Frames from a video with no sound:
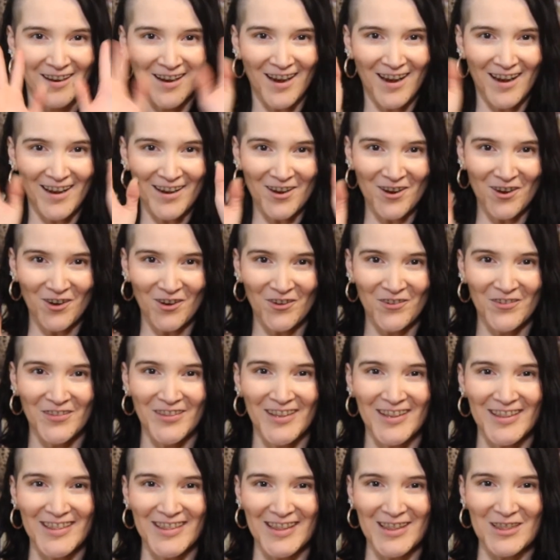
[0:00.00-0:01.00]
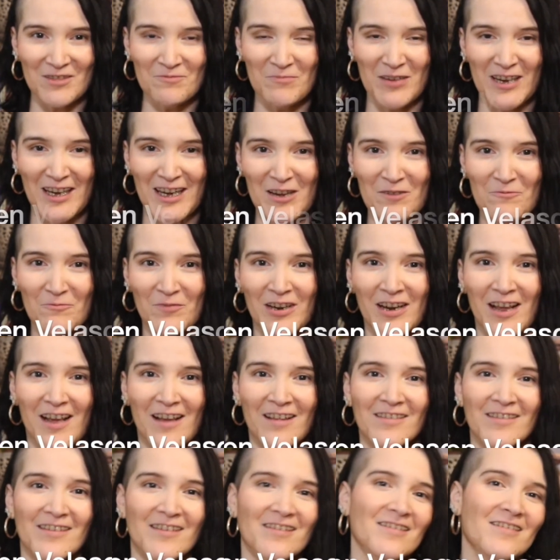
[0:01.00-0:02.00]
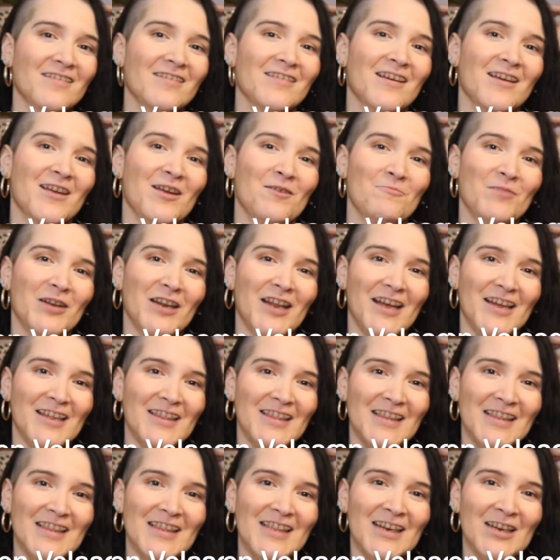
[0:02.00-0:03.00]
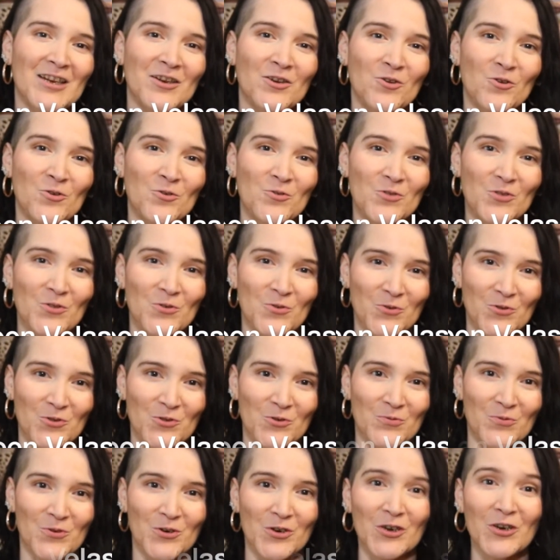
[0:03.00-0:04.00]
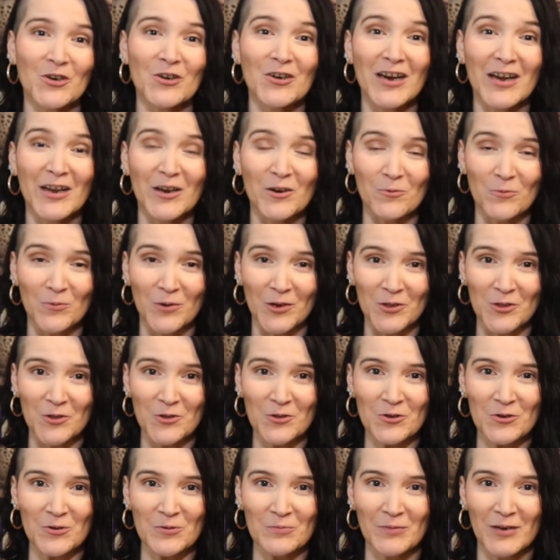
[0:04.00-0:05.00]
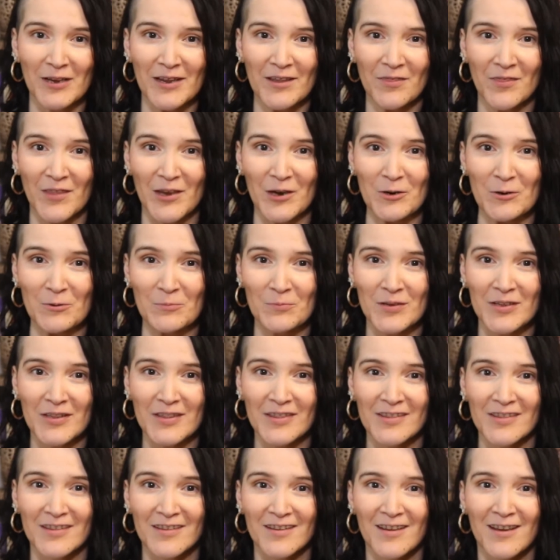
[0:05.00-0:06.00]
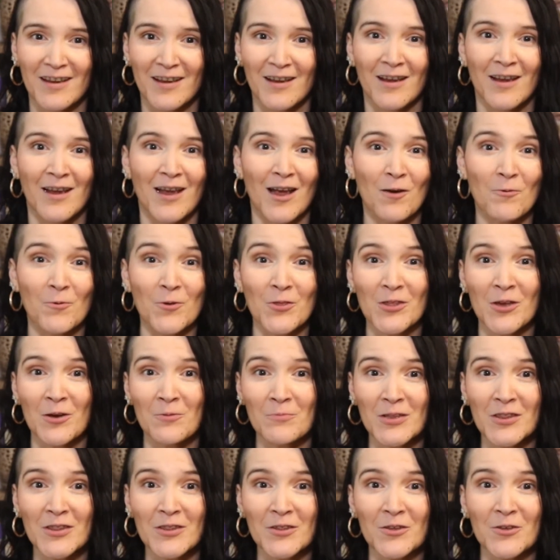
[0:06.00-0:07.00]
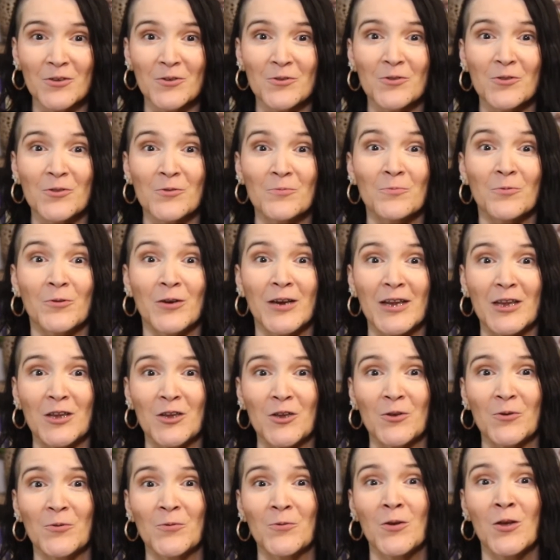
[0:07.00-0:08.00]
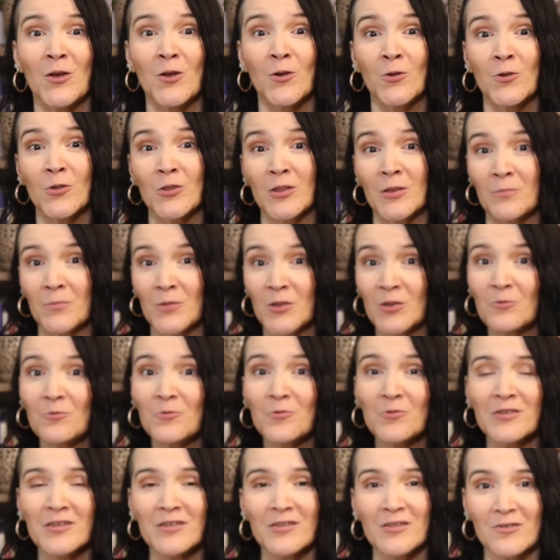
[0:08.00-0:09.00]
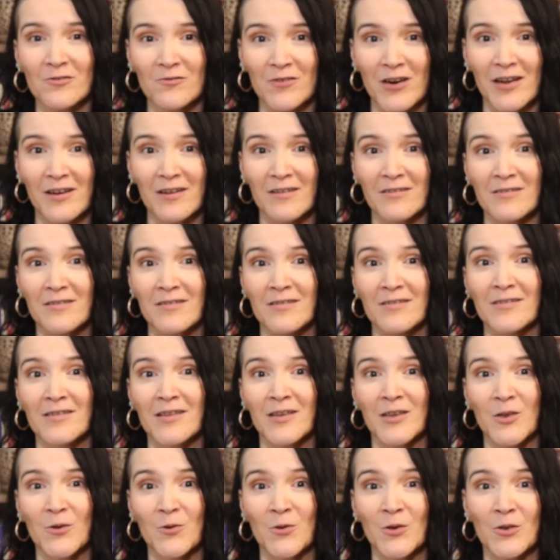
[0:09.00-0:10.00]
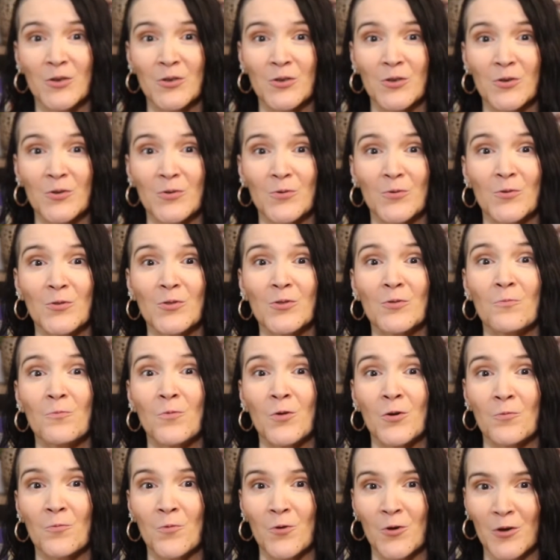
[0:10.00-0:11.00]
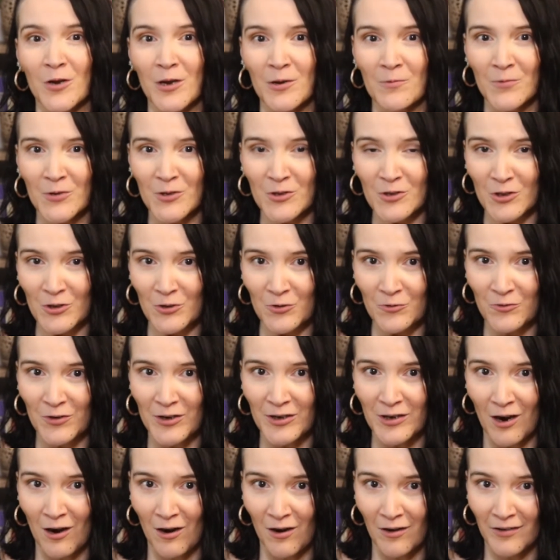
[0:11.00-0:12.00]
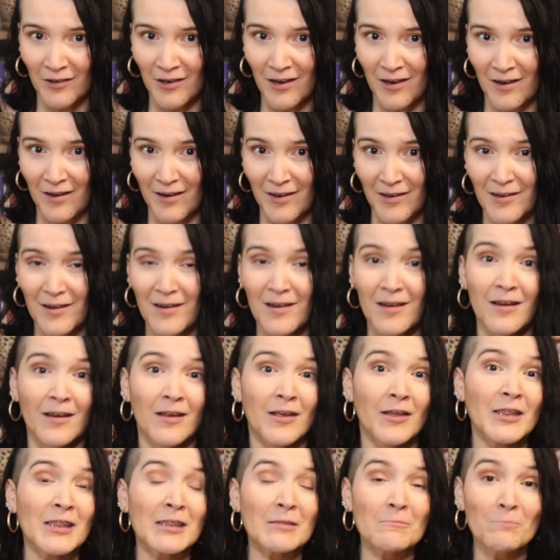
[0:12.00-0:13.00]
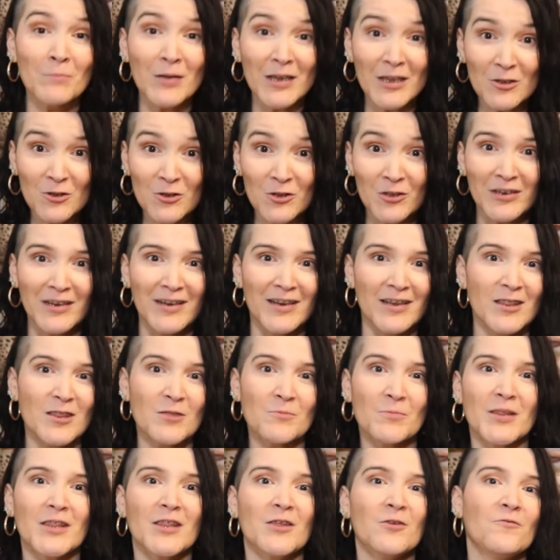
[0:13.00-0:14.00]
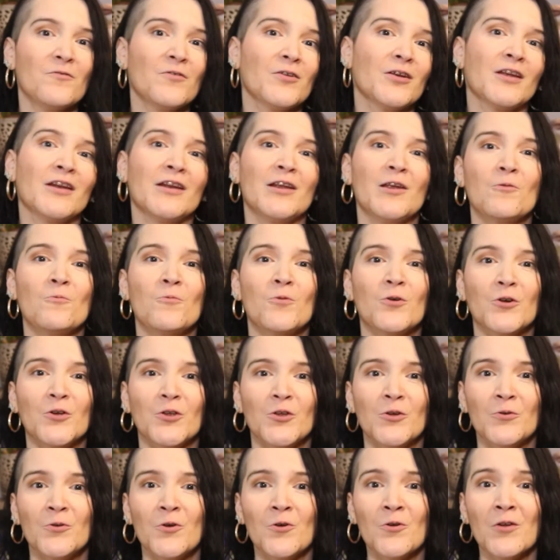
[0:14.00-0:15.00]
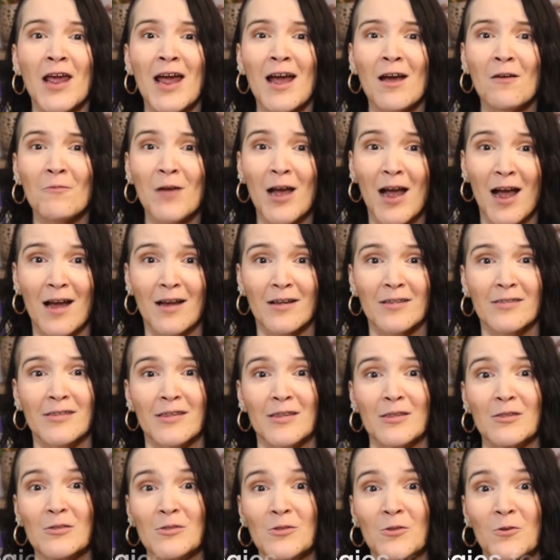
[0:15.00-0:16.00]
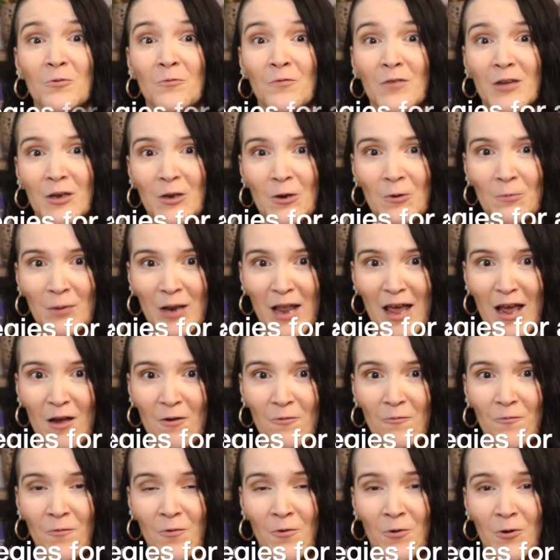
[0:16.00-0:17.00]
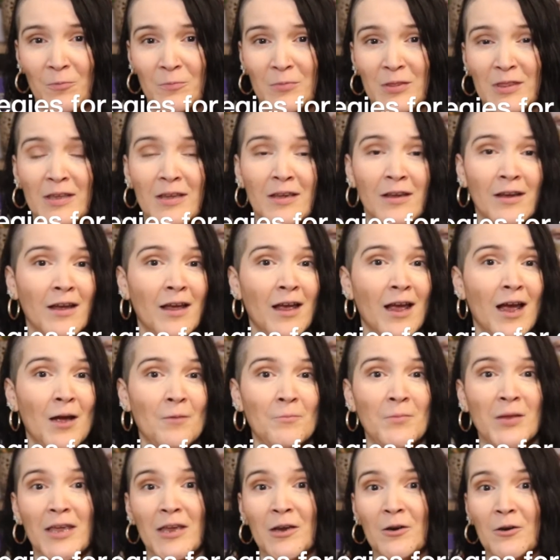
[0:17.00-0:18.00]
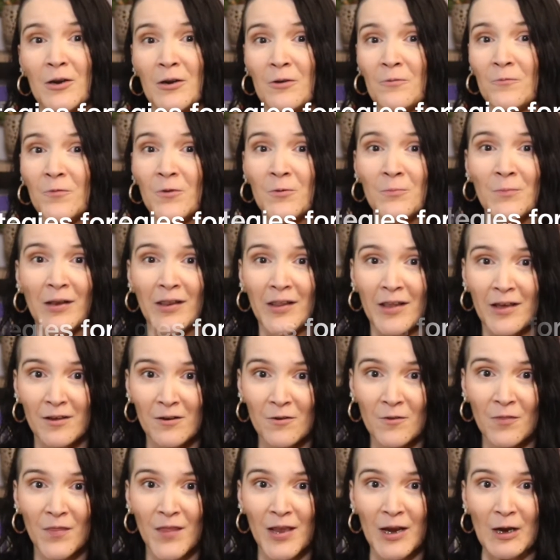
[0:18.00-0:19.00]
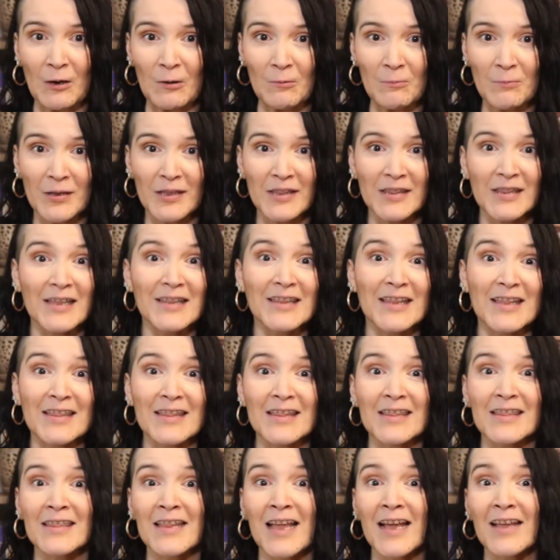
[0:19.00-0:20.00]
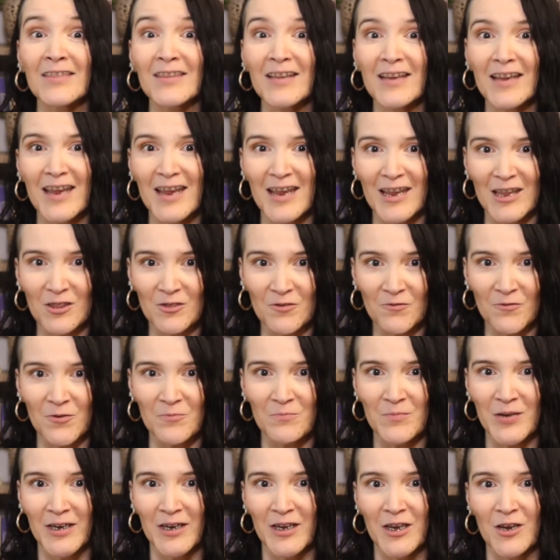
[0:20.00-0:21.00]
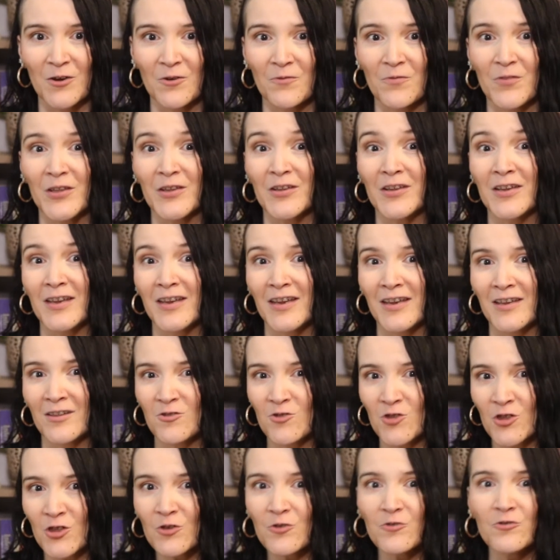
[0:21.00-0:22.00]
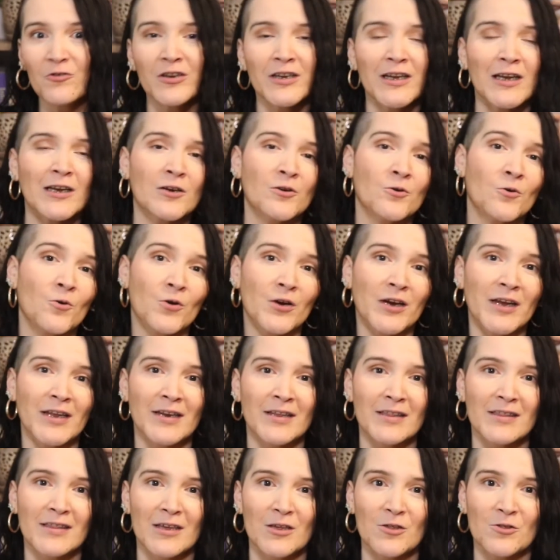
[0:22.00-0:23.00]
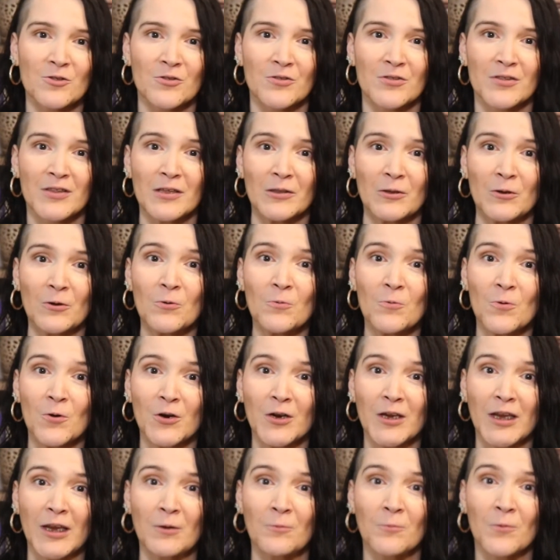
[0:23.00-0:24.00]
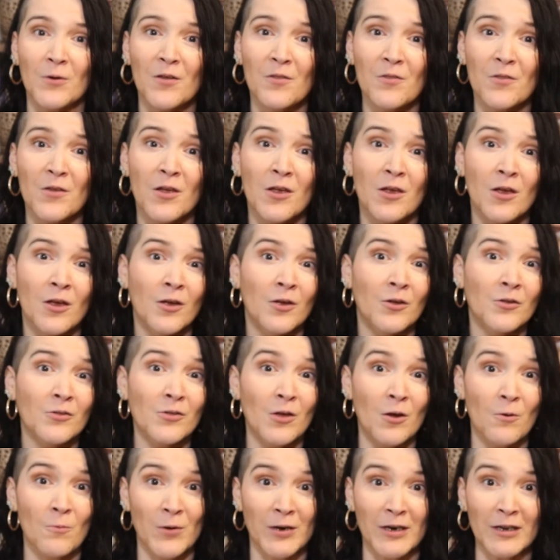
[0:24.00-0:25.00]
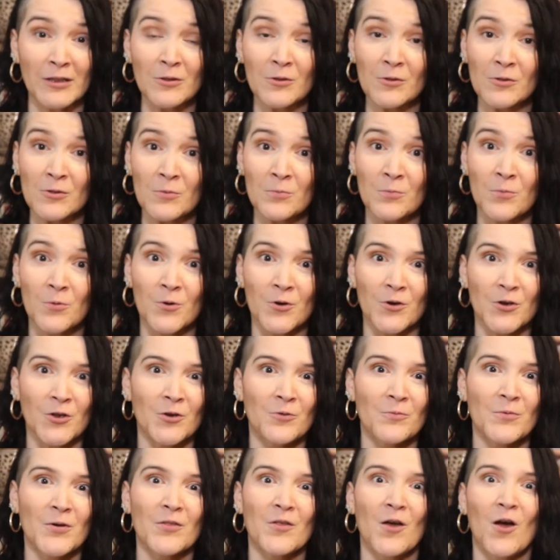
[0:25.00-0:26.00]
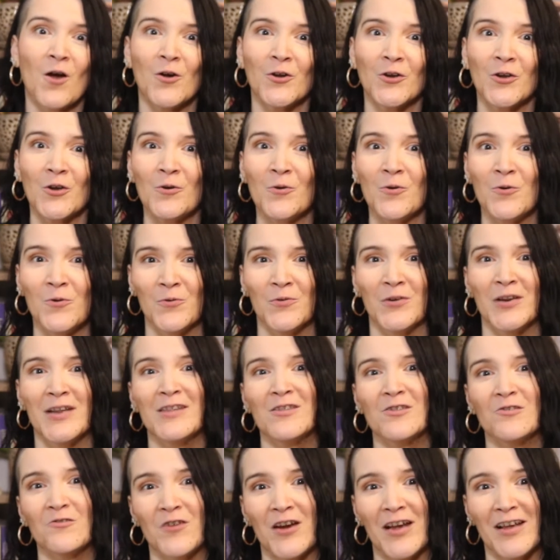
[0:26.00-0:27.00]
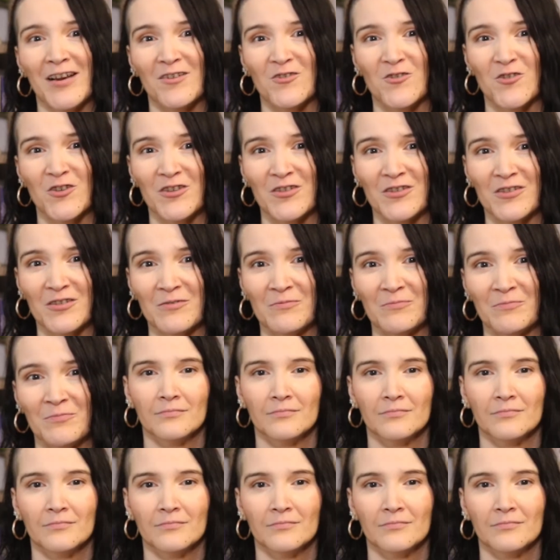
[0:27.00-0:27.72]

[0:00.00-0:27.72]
Hi all, this is Meyleen Velasquez. I am a licensed clinical social worker and a registered play therapist. I was coming to you to bring you some tools and strategies that you can use when working with children online, especially and specifically where you don't have access to video platforms. I'm hearing from a lot of therapists that this is not the case for many of the children and organizations that they're working with, so I wanted to support you with audio-only strategies.